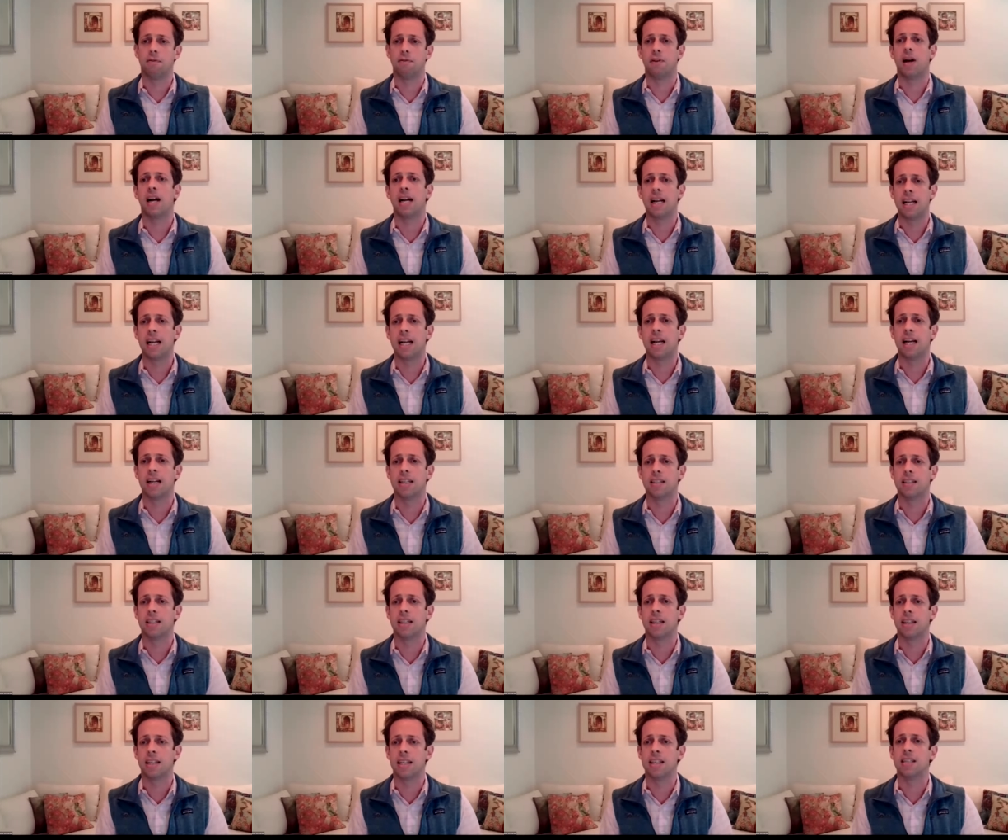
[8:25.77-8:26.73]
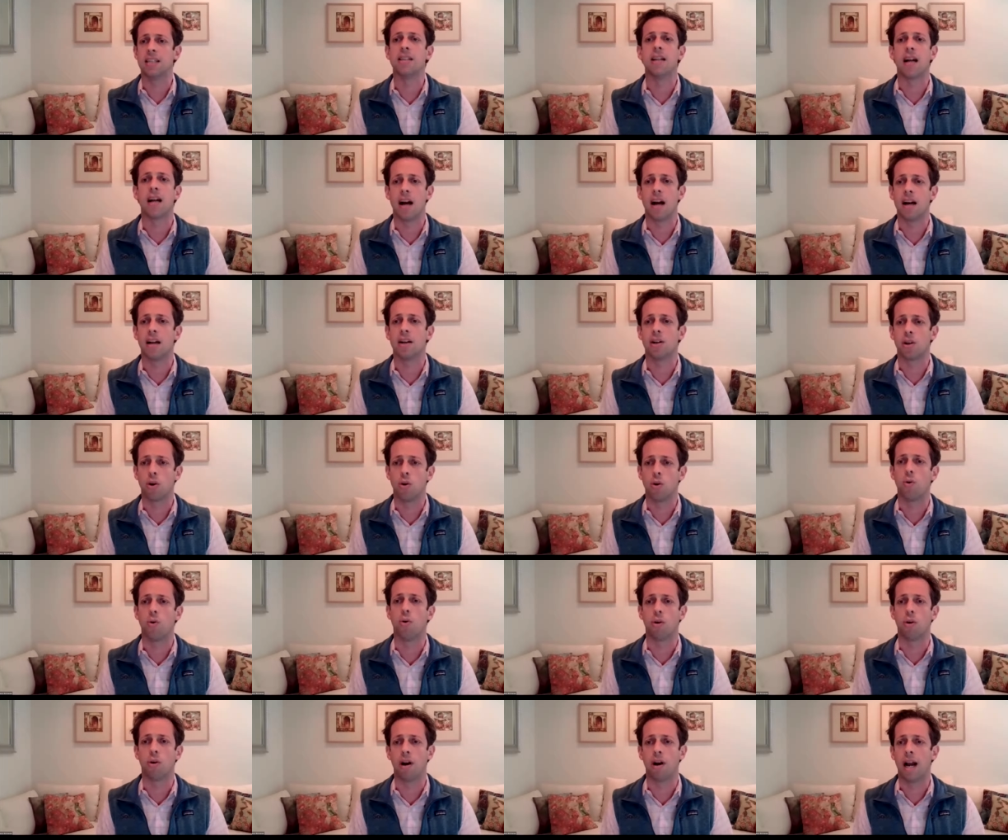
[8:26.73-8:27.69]
financing these
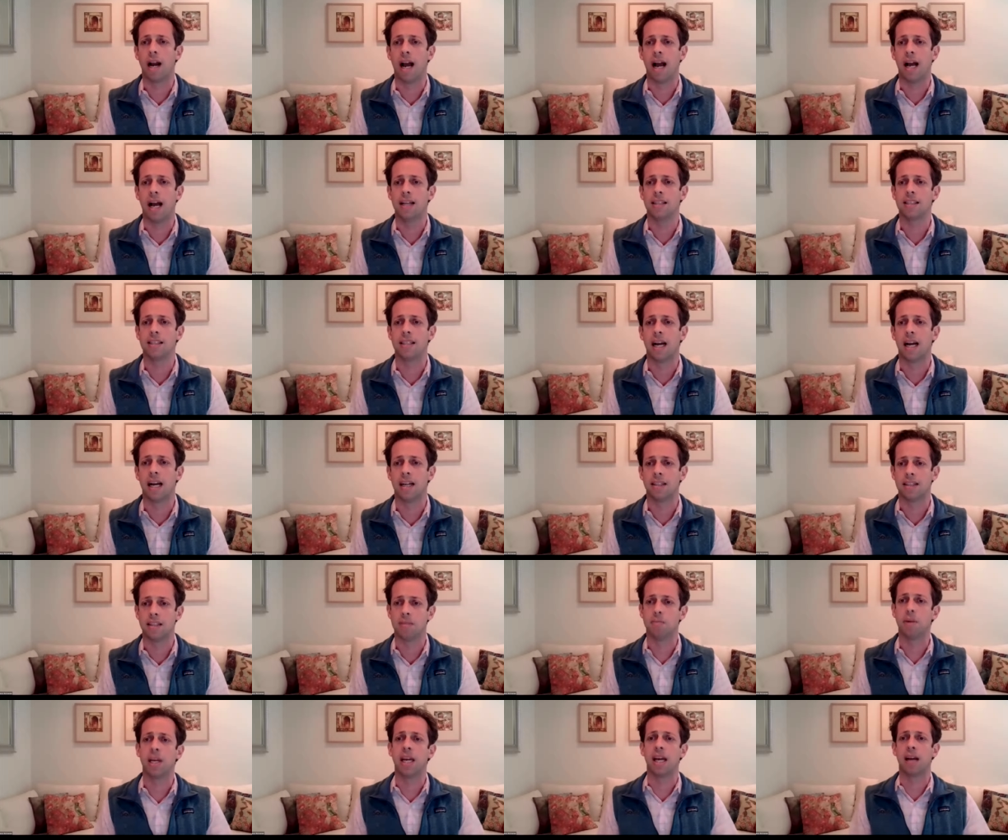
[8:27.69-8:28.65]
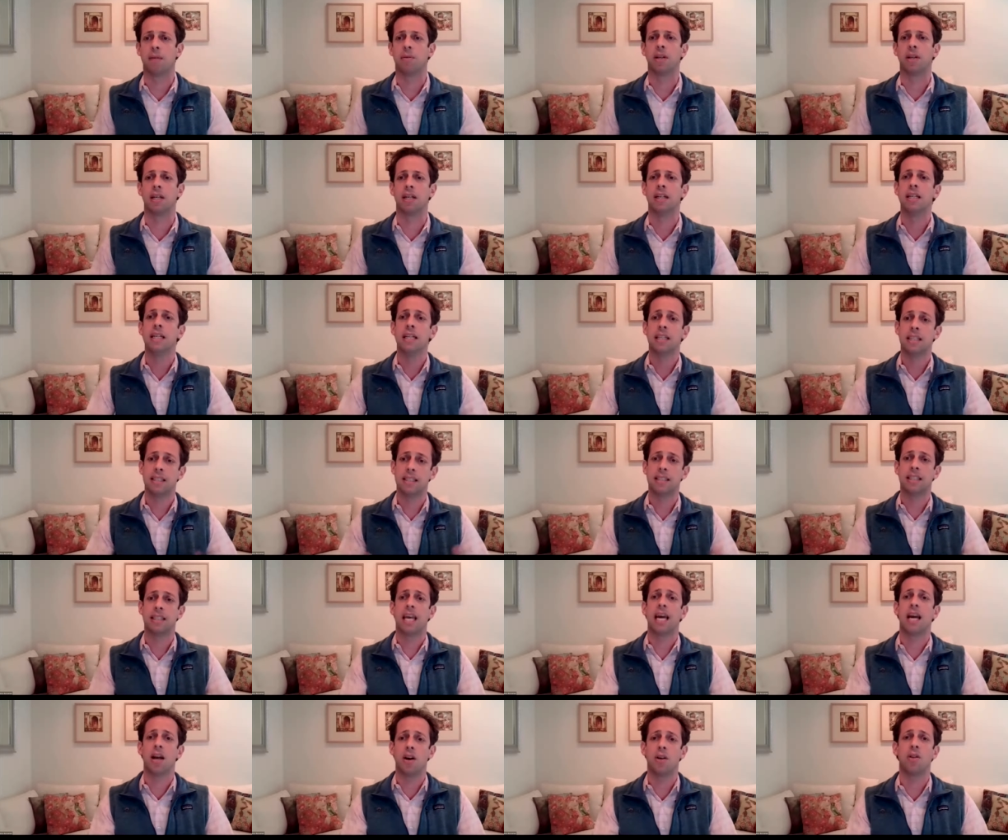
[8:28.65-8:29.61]
non-core assets and being able to
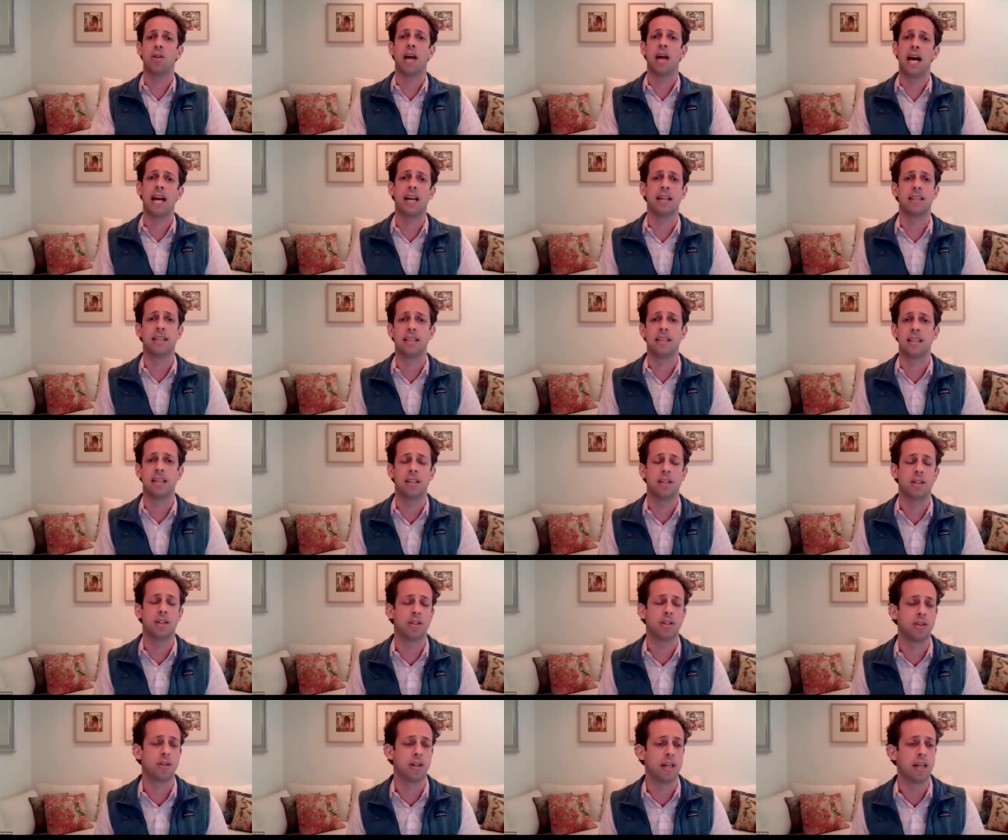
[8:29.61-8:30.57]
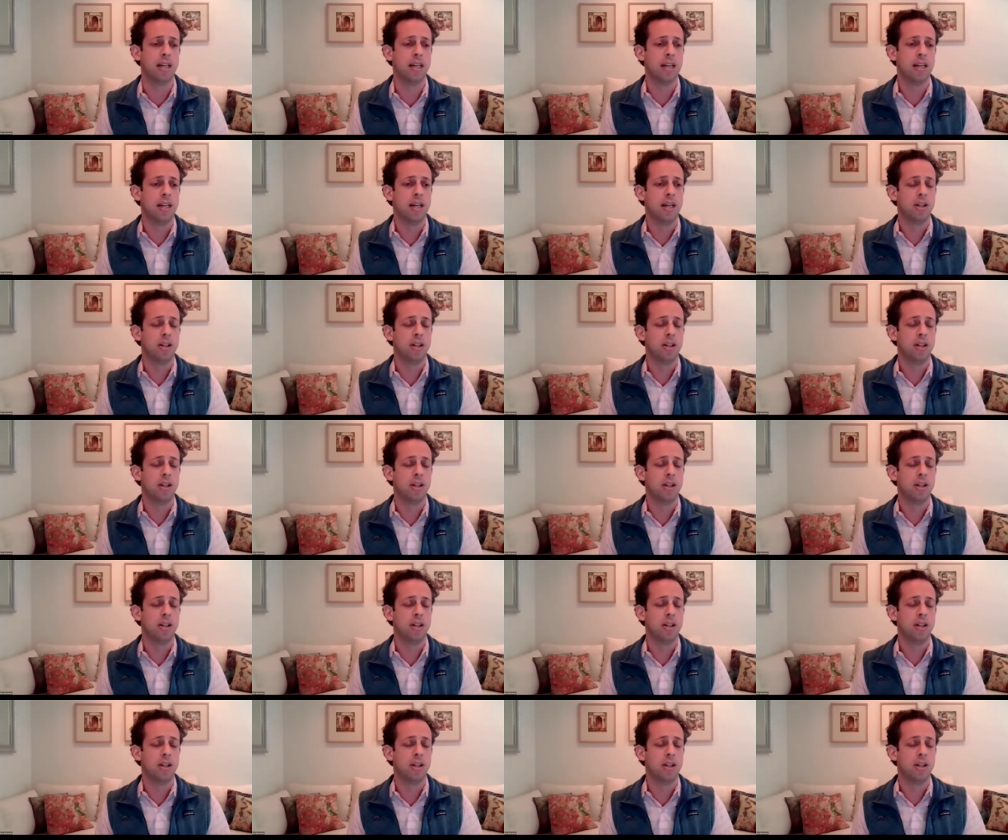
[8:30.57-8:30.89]
scale that as an industry